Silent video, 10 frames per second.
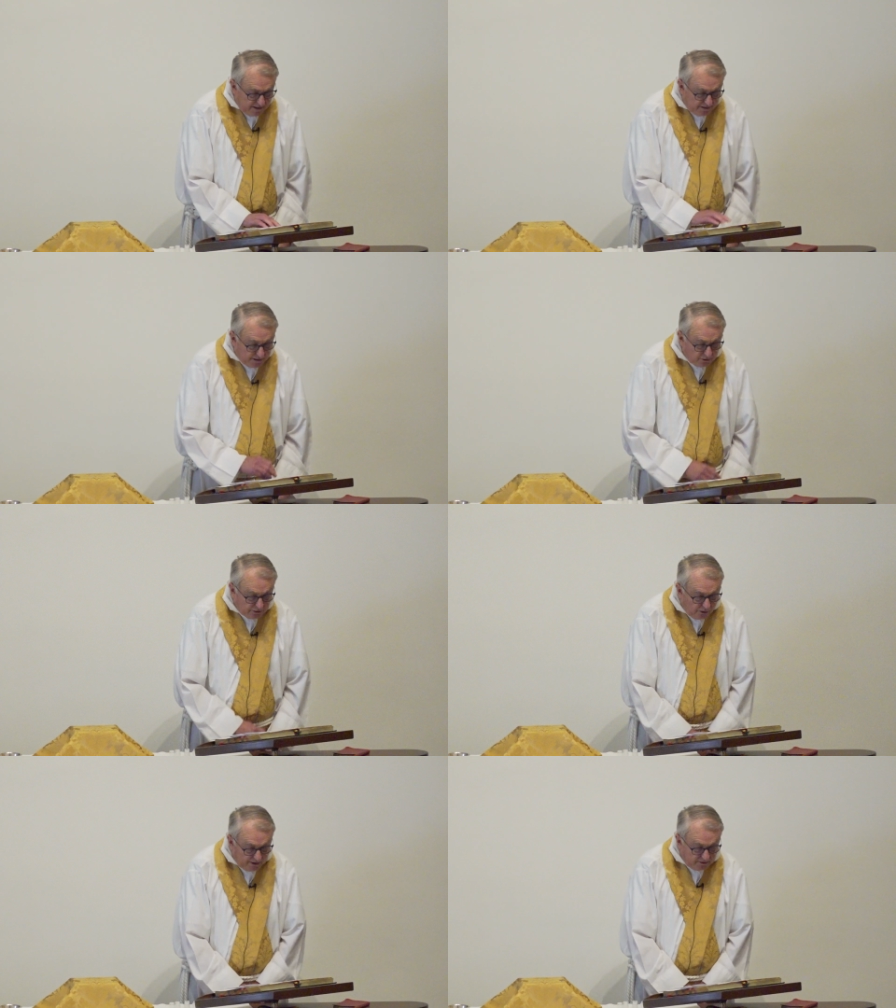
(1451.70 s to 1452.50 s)
their
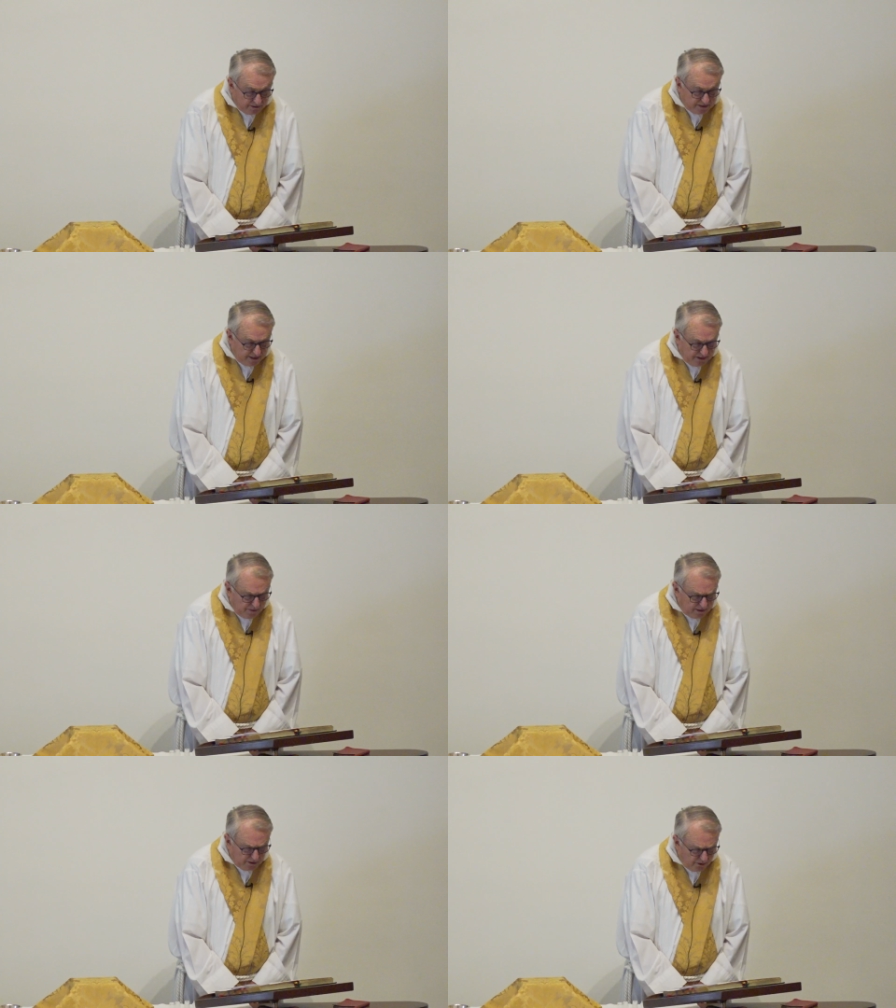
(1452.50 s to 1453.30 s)
loyalty
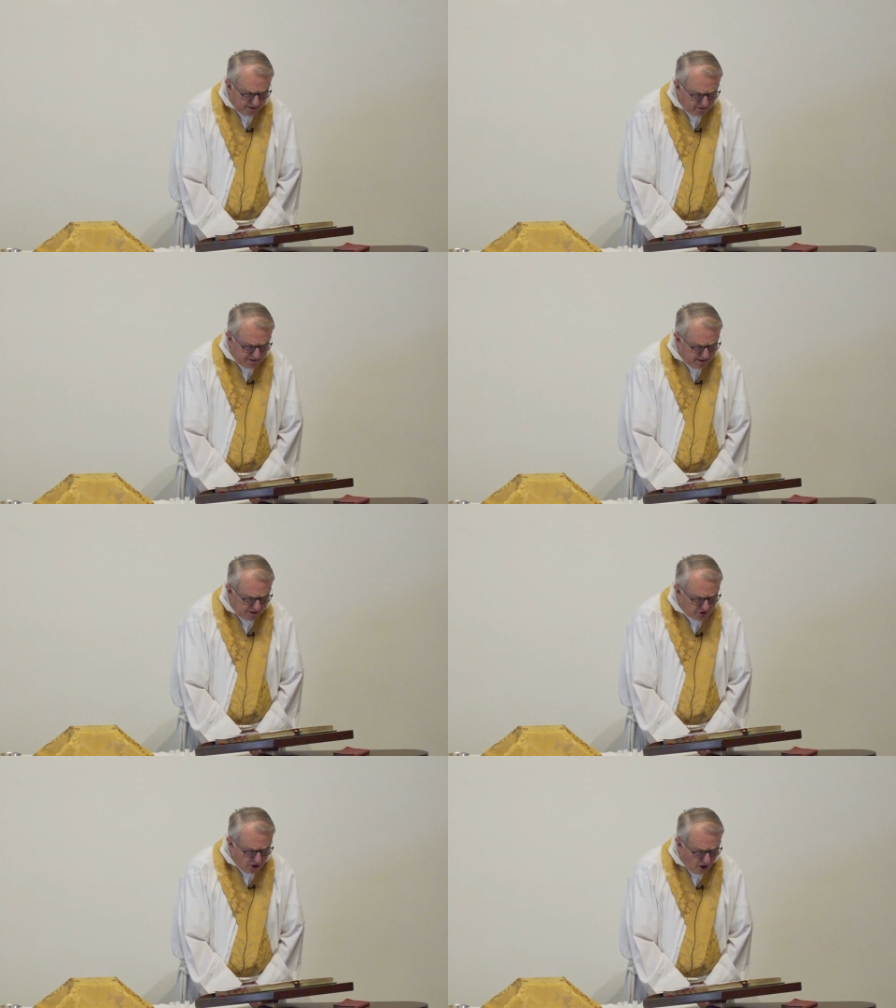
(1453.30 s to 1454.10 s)
when loyalty
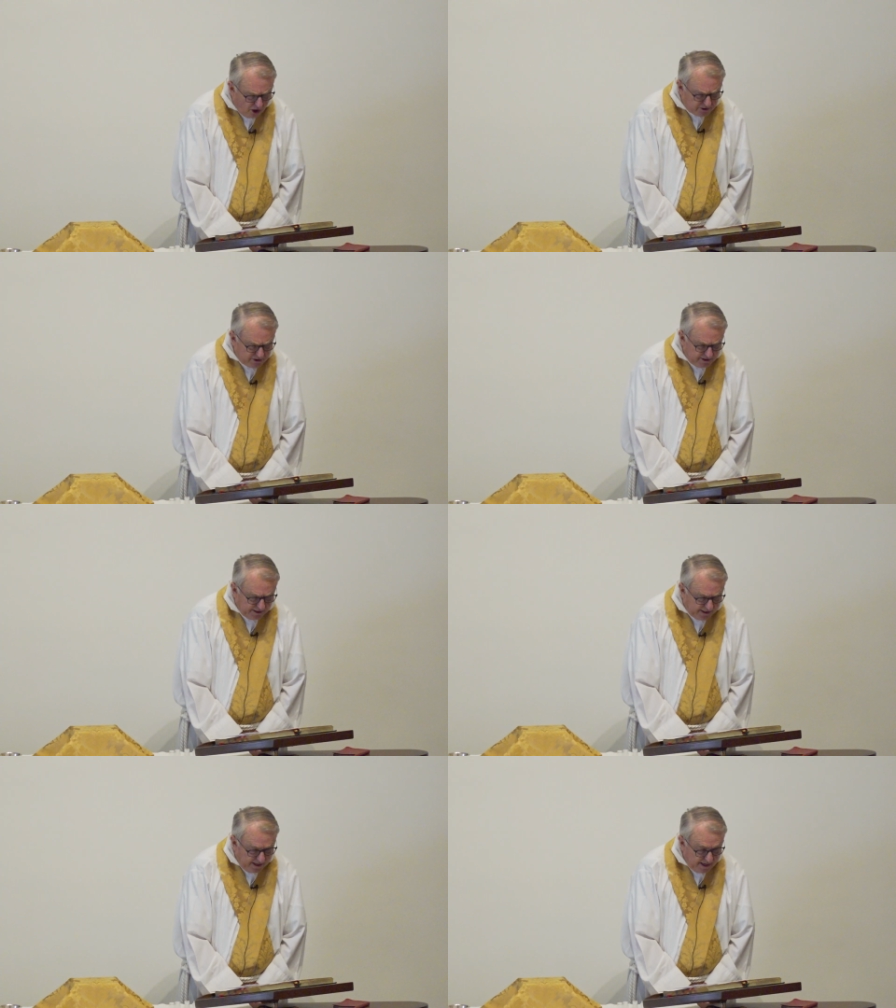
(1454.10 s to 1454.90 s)
is
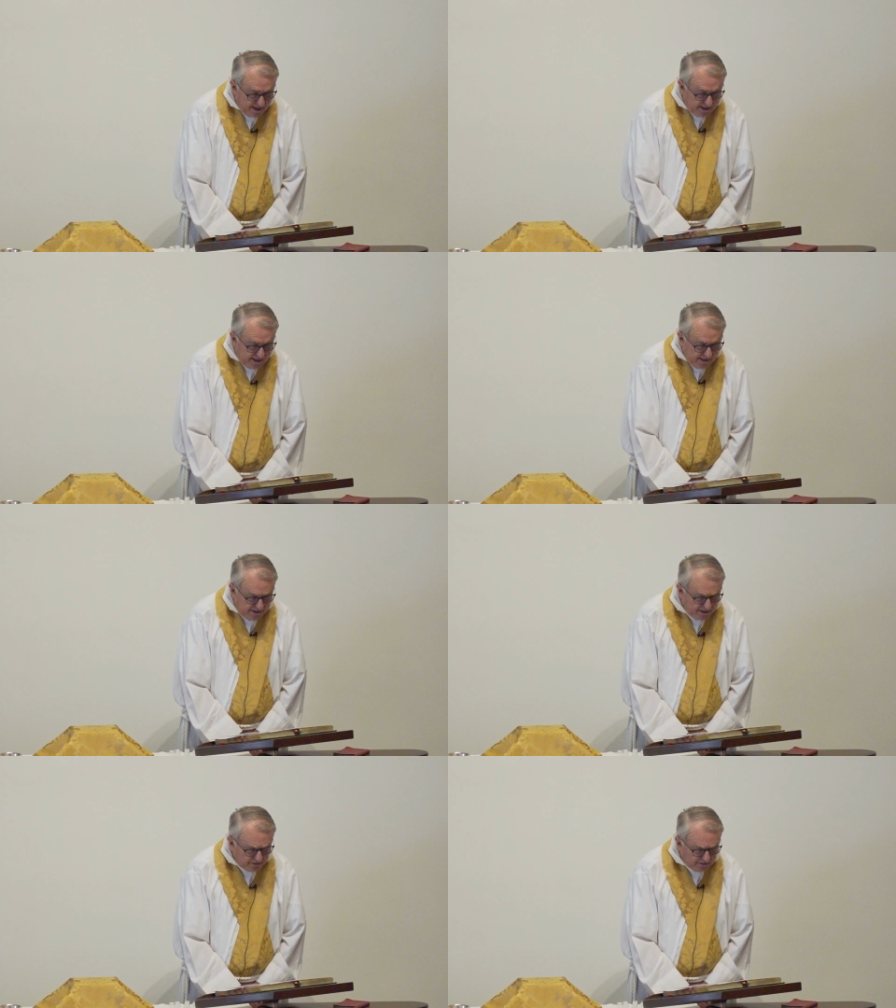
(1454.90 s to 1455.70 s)
costly
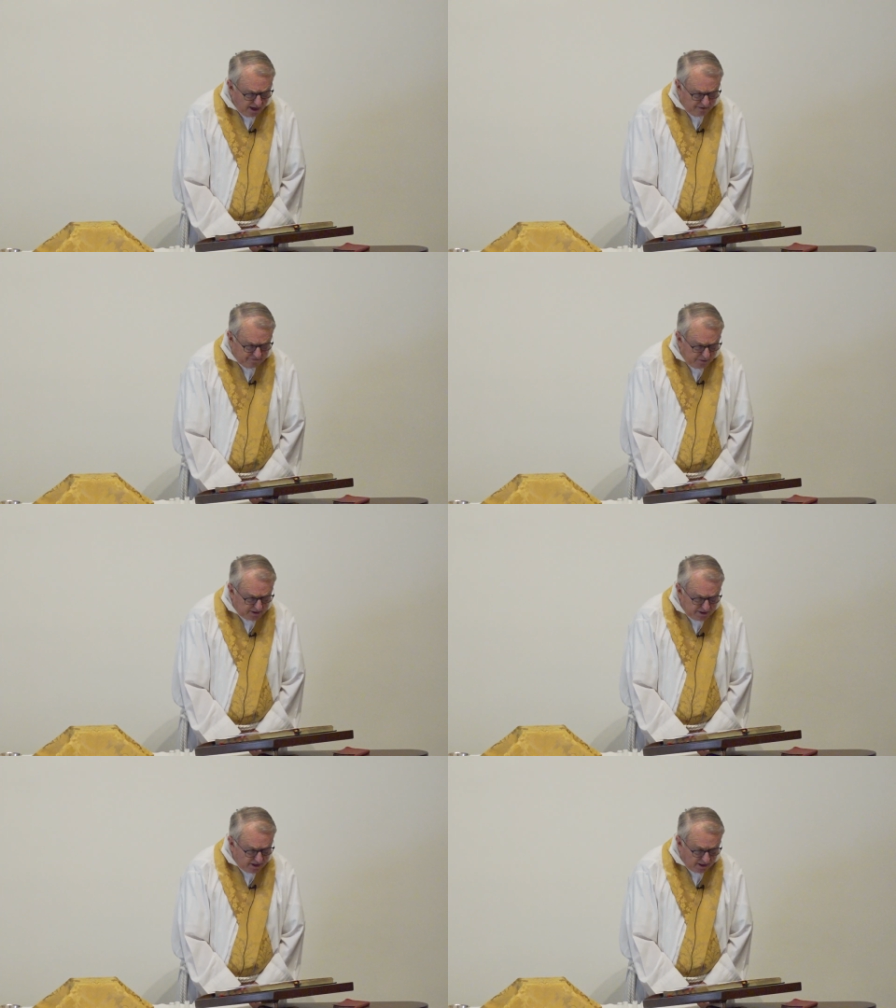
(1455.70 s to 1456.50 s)
their love,
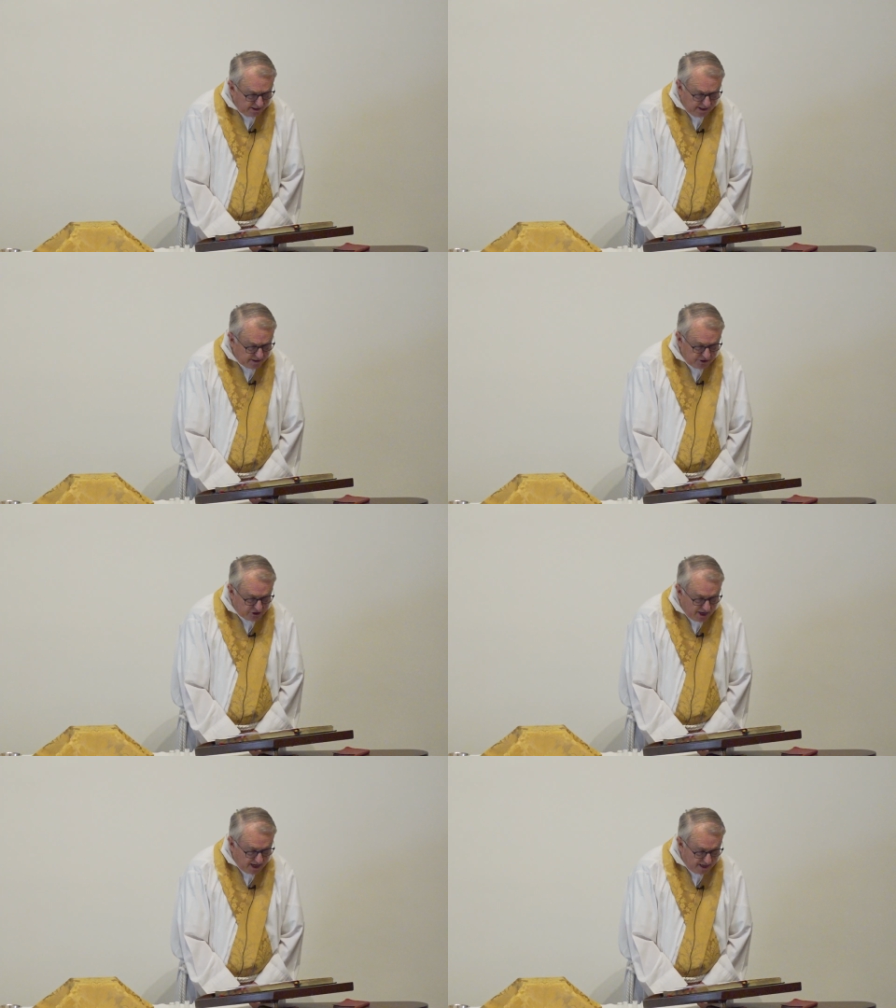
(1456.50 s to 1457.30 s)
which nothing can
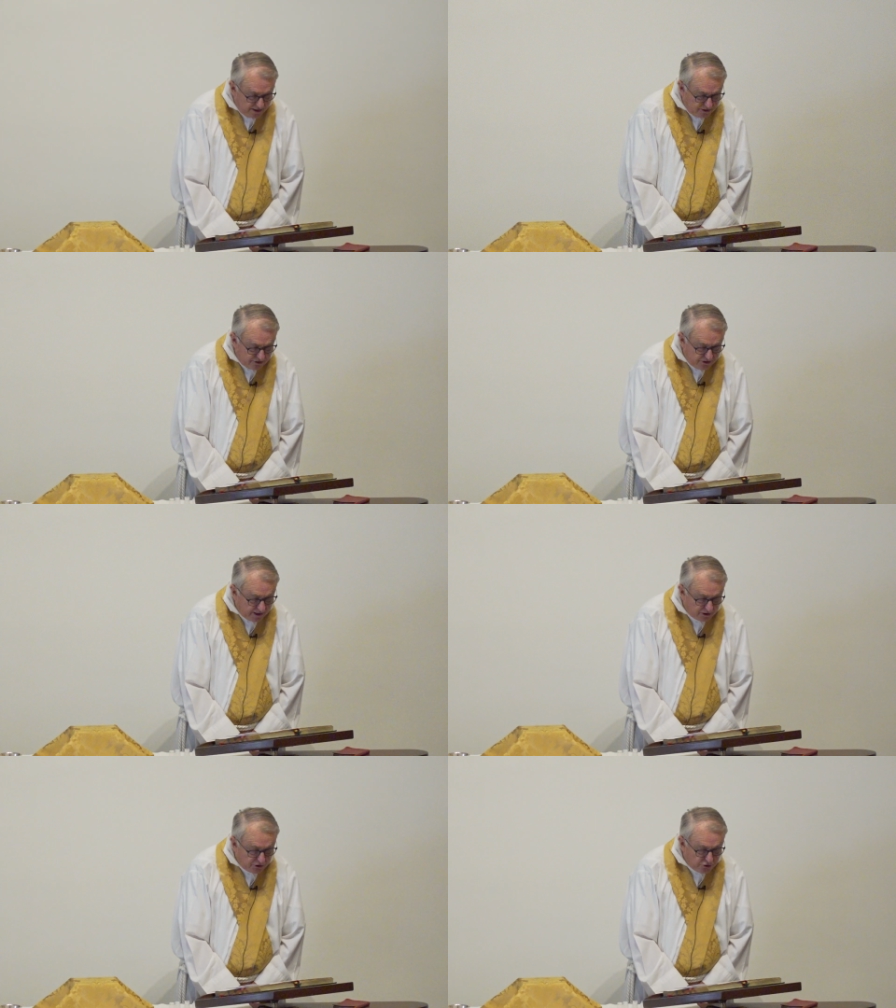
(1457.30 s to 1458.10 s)
change,
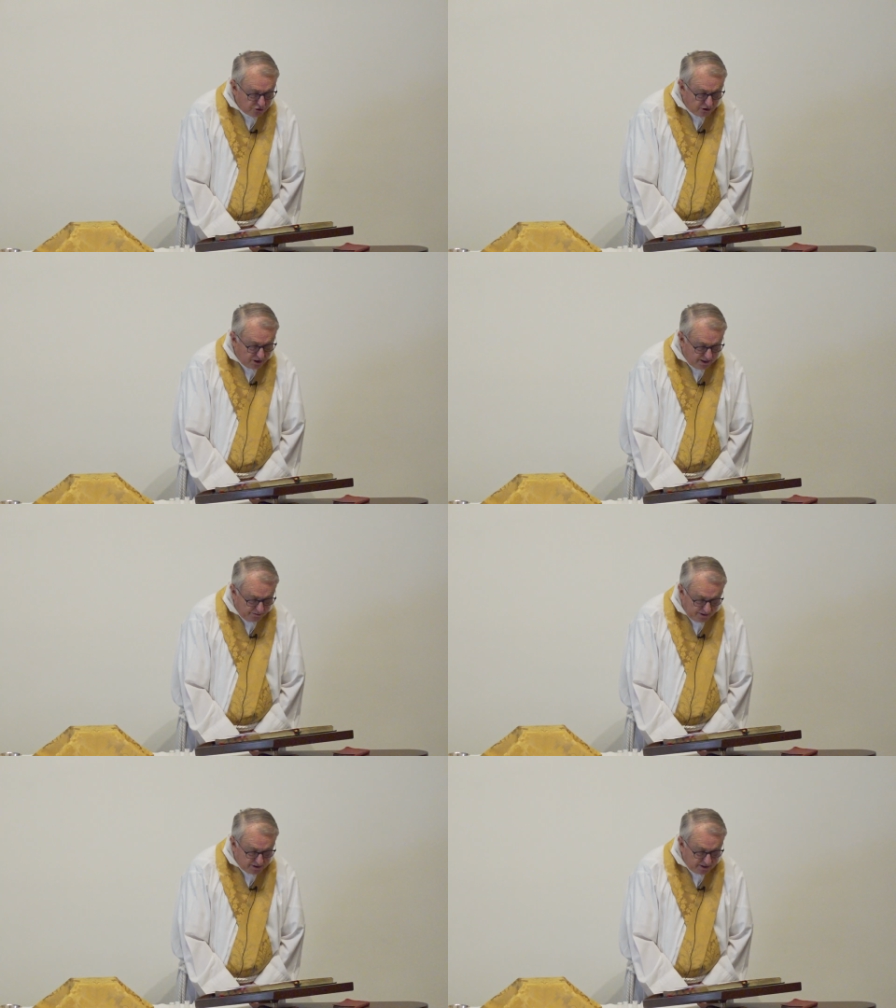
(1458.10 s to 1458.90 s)
their joy,
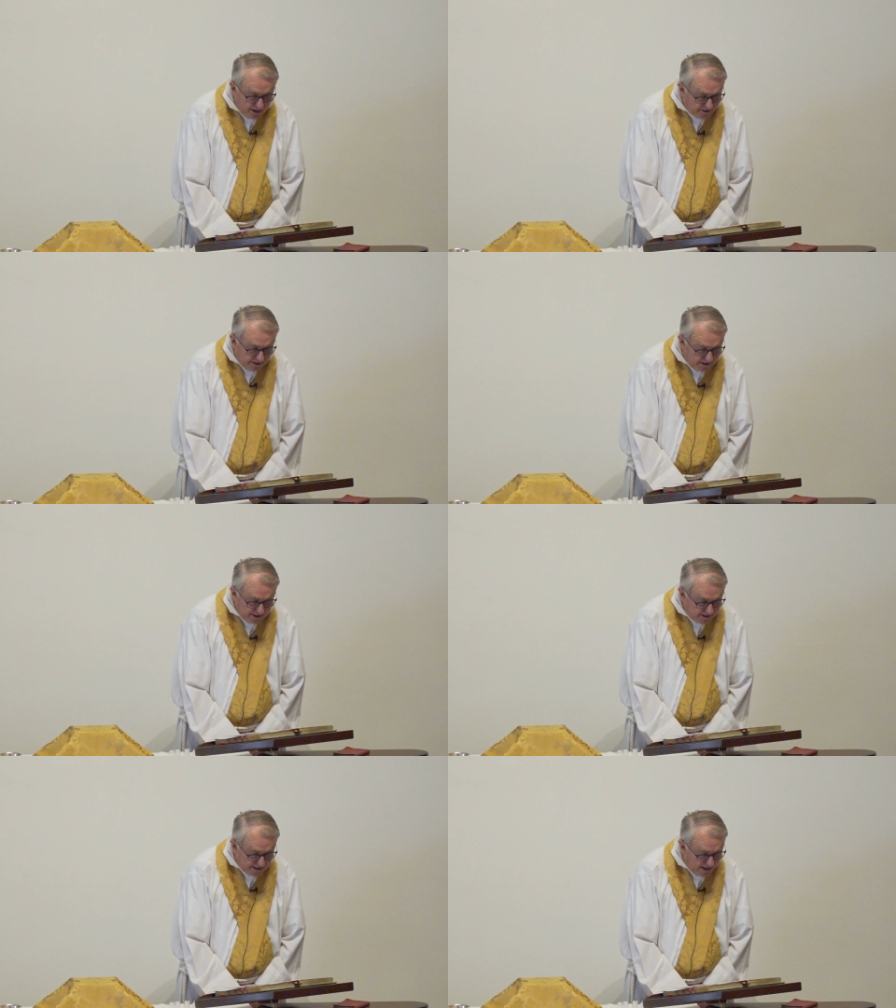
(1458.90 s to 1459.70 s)
which nothing
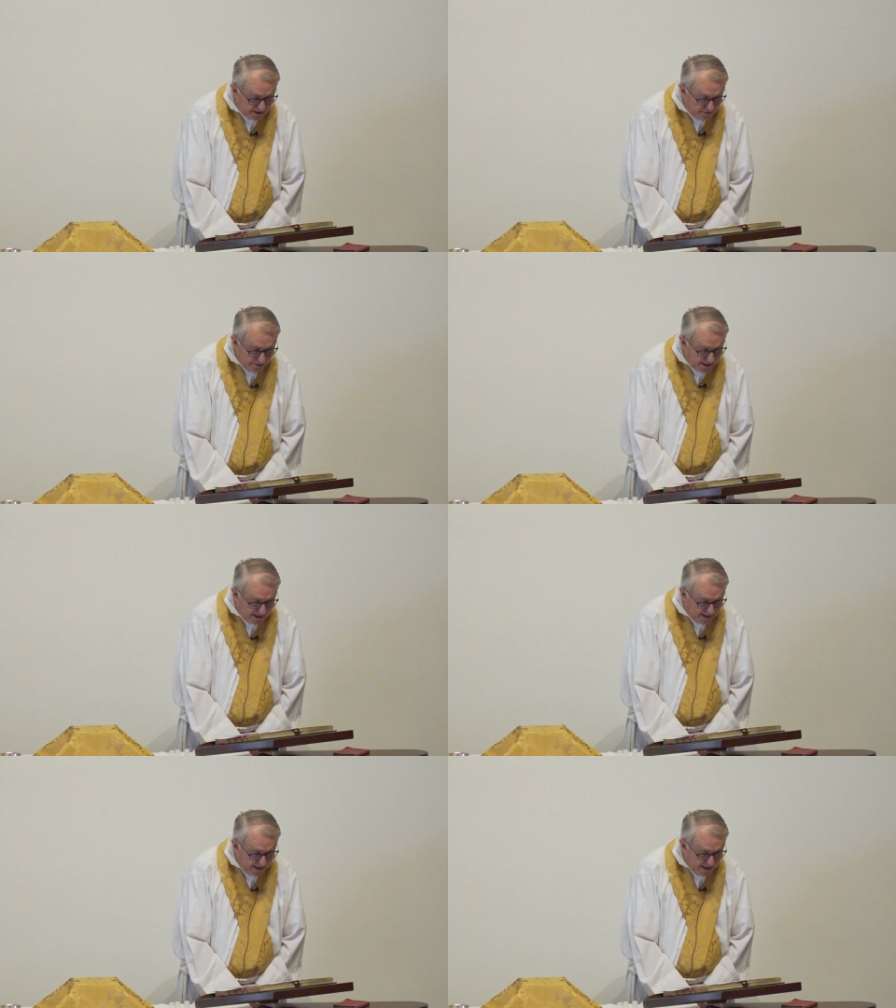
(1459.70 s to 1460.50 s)
can take
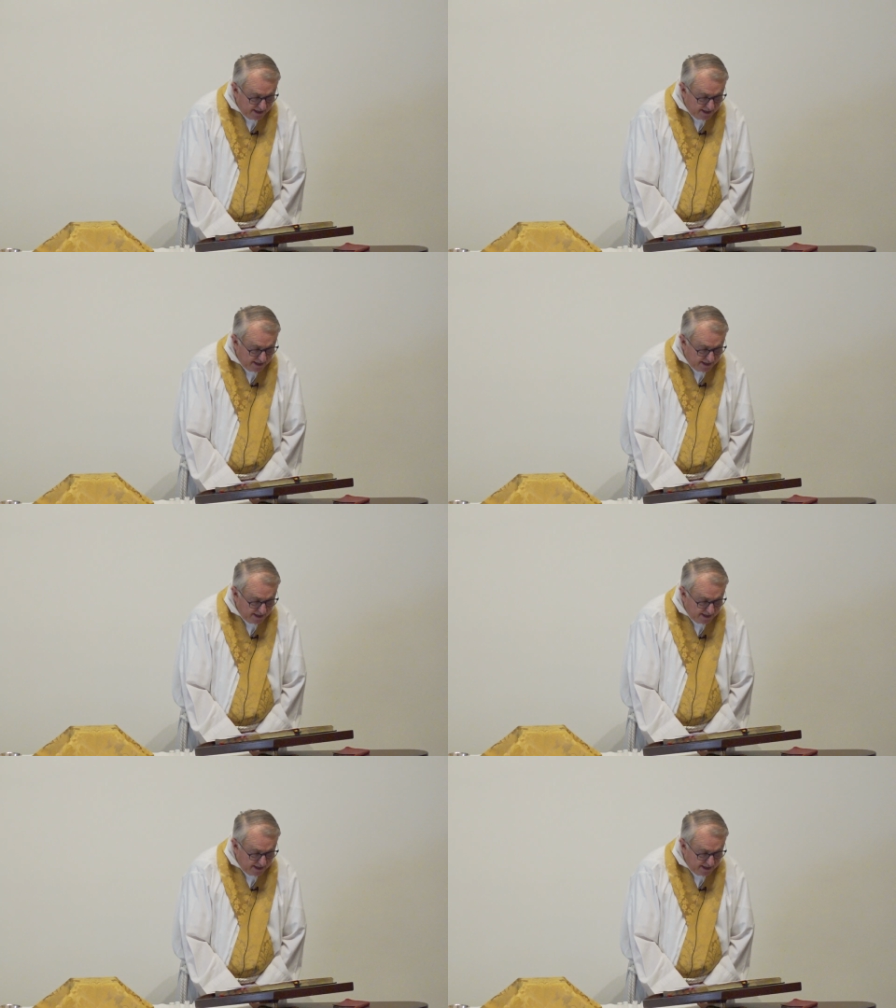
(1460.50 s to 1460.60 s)
away.